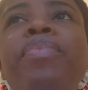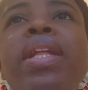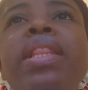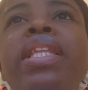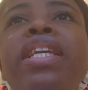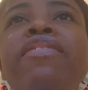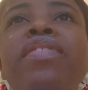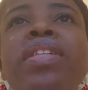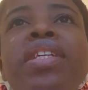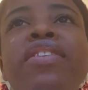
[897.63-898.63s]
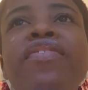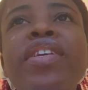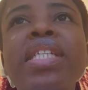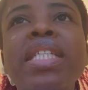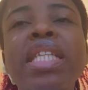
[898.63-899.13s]
lived in a
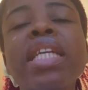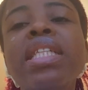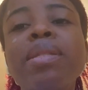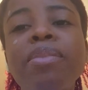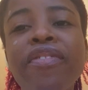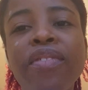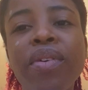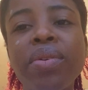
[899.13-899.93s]
different state before,